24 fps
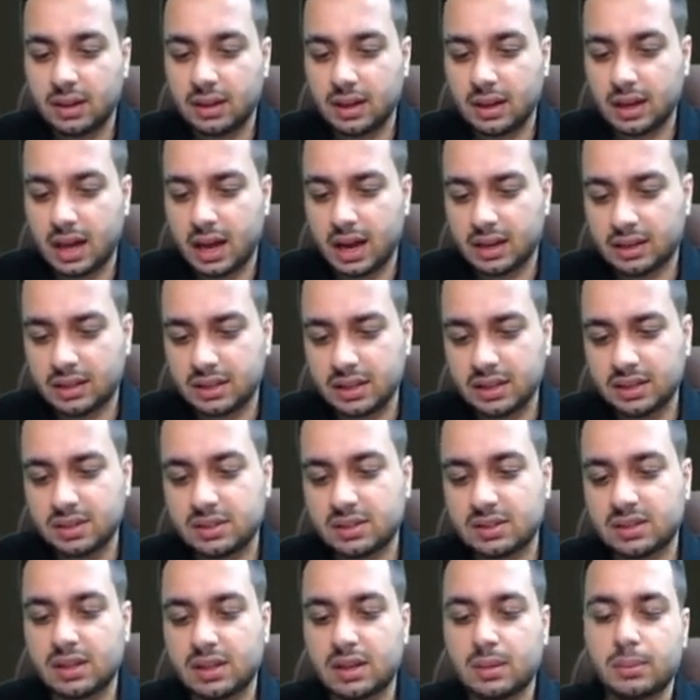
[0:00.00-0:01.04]
largest
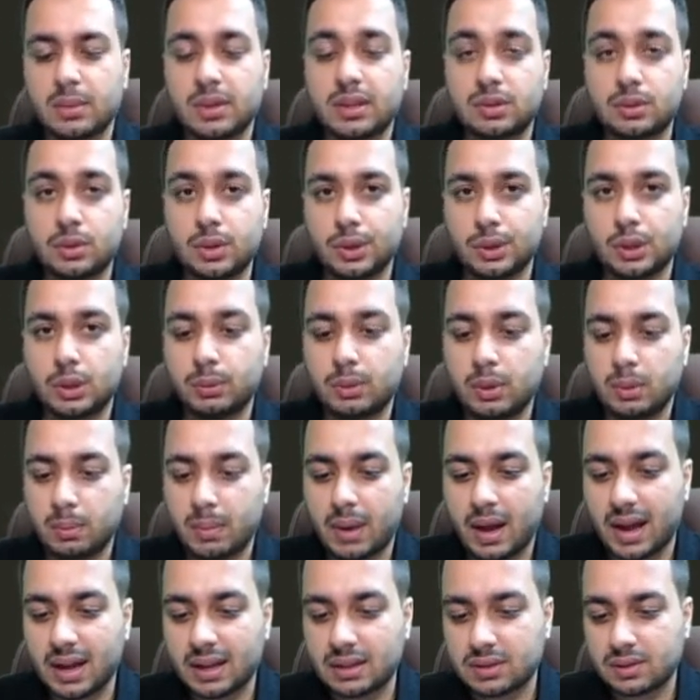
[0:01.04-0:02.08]
sum is going to be
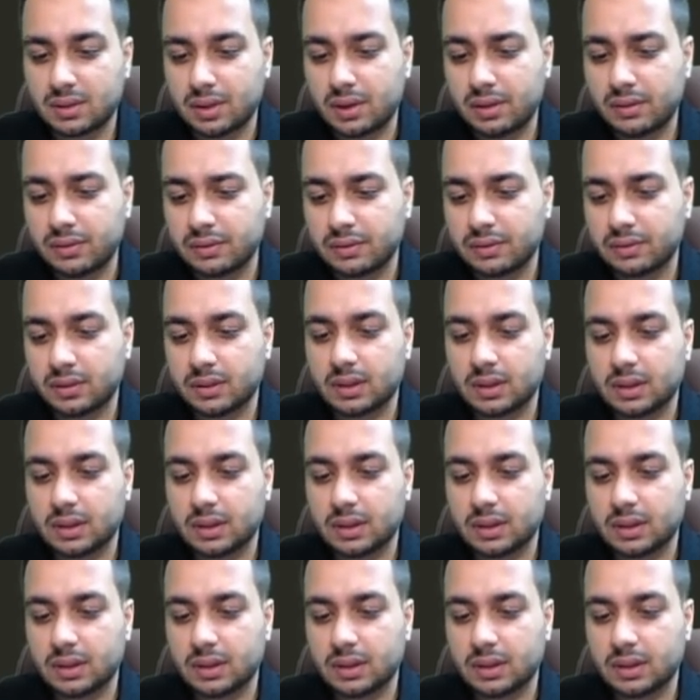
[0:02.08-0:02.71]
max of